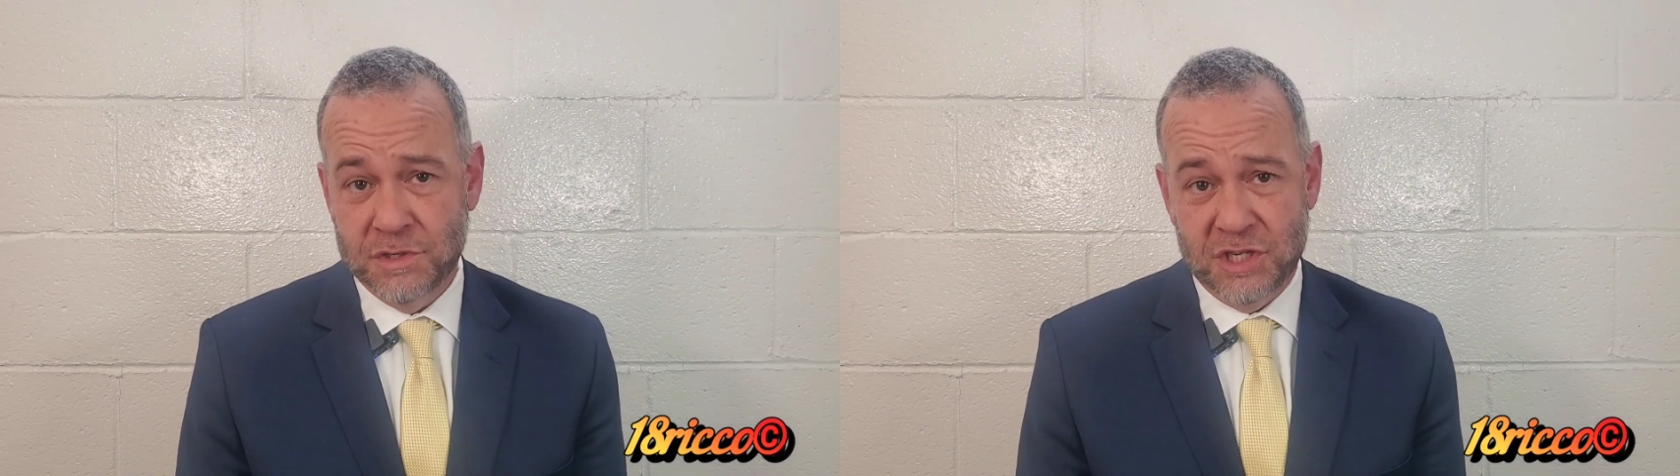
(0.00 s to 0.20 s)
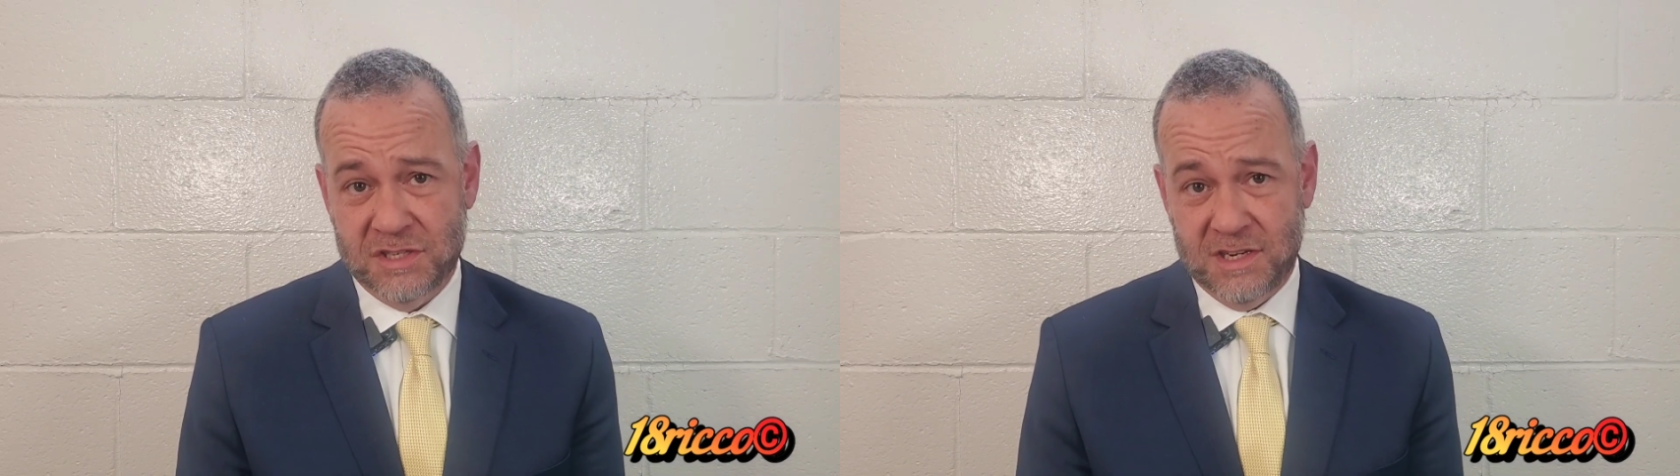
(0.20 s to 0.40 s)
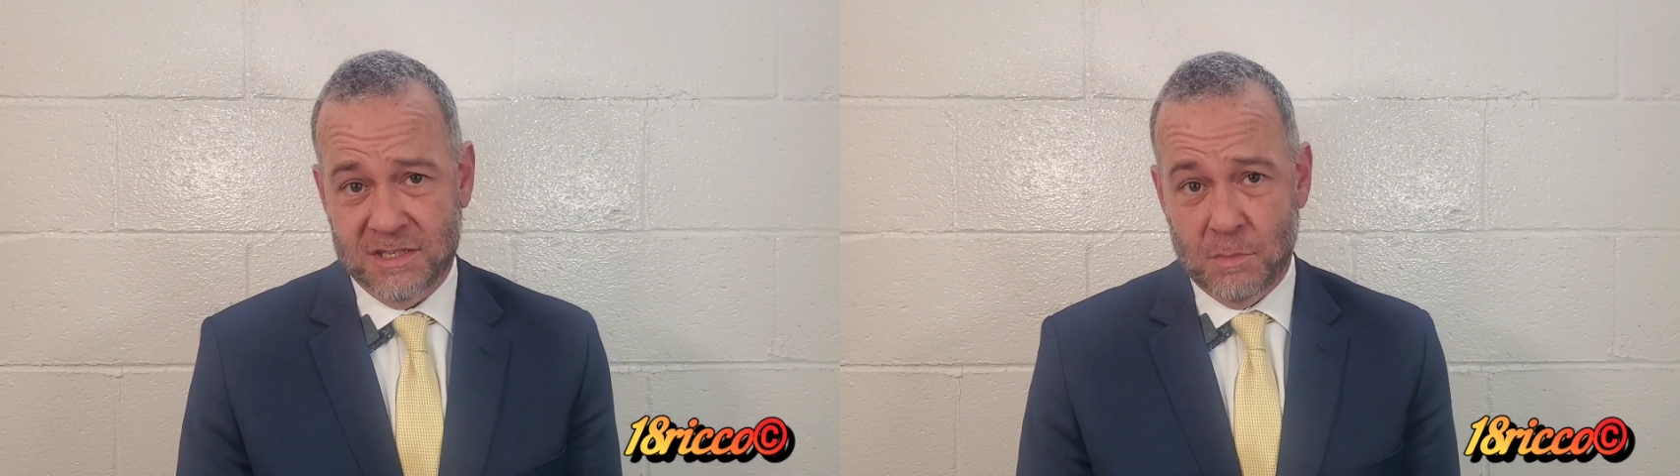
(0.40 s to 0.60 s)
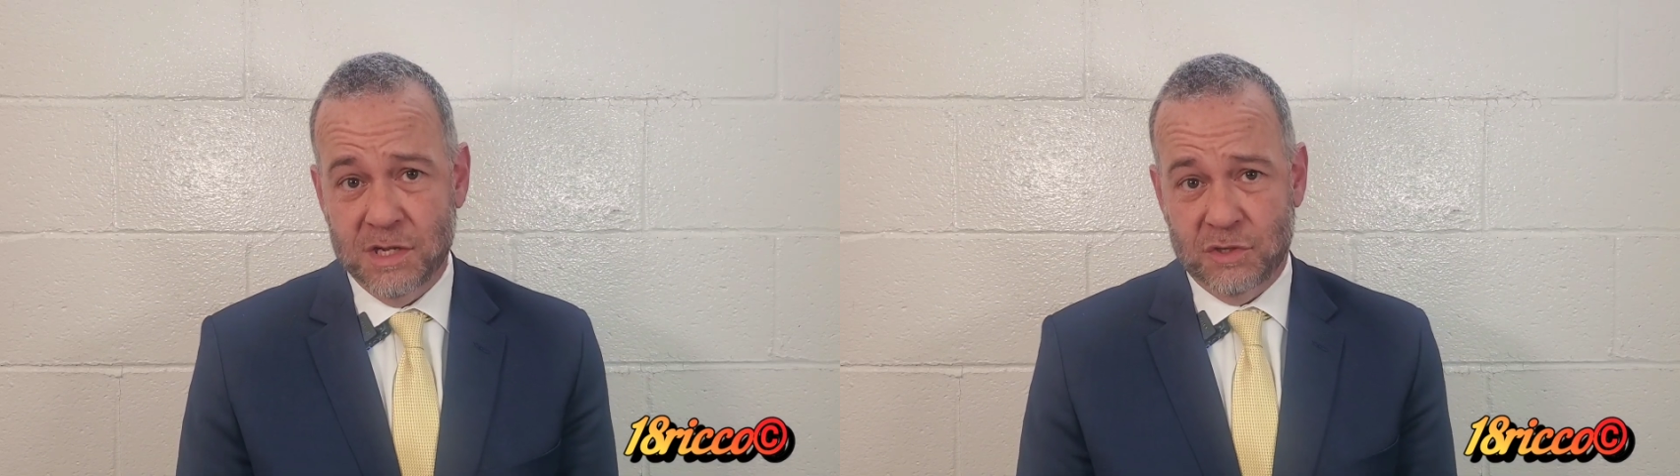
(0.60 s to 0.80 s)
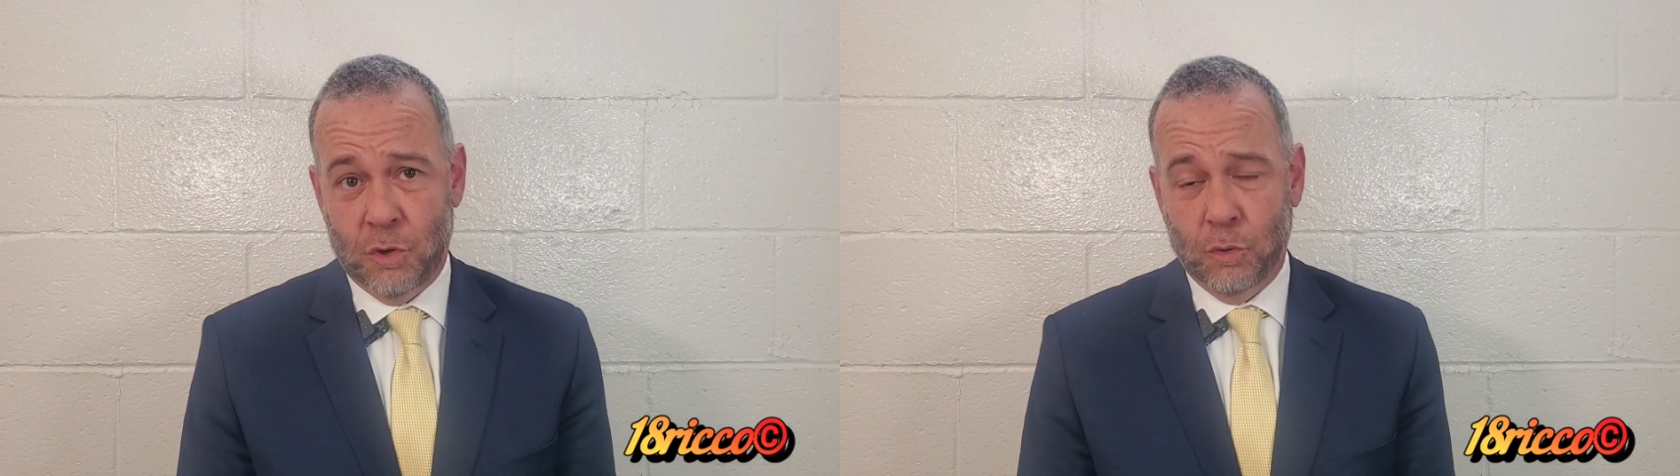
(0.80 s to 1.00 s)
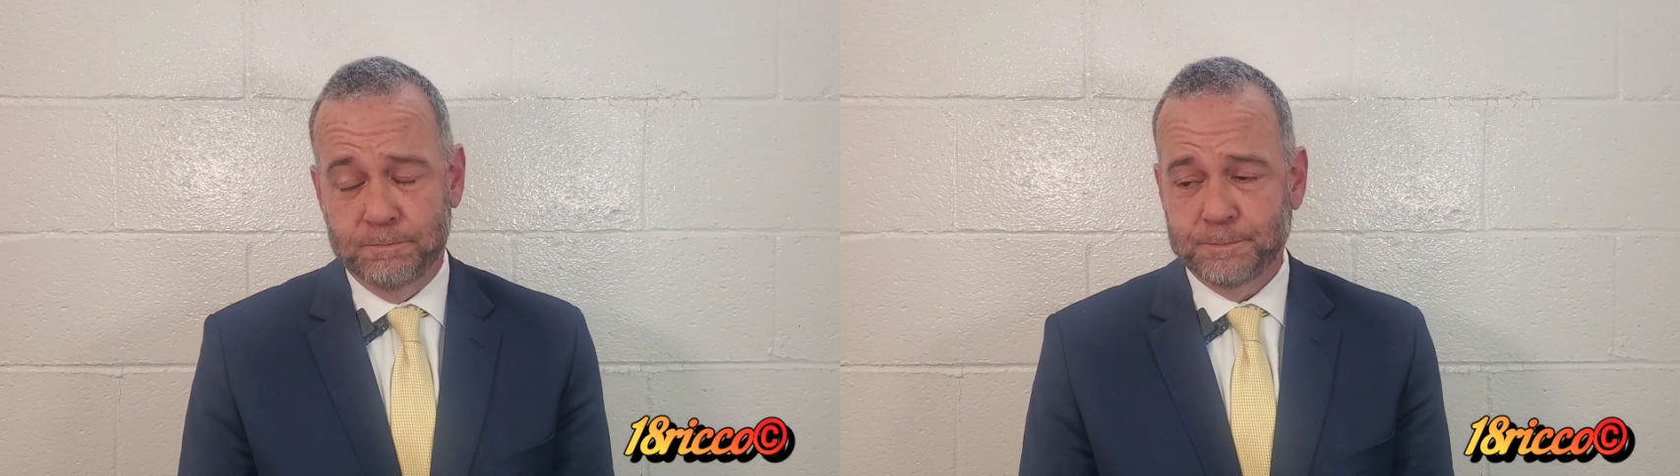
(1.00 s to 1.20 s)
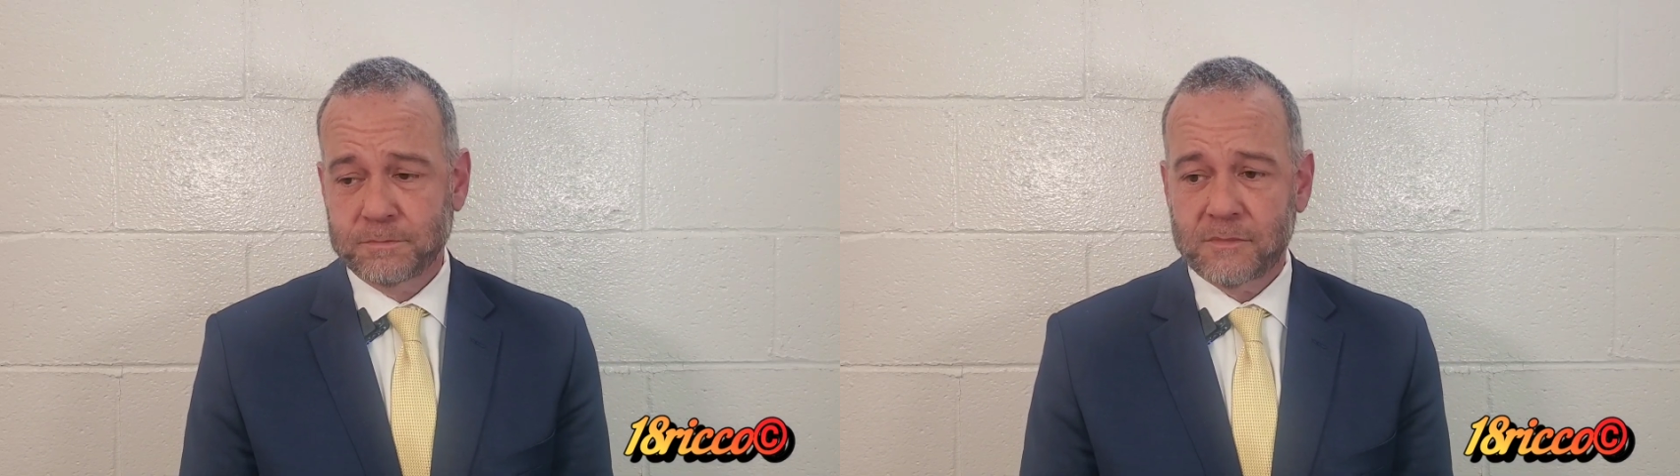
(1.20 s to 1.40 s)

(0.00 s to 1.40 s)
was just 6 months old.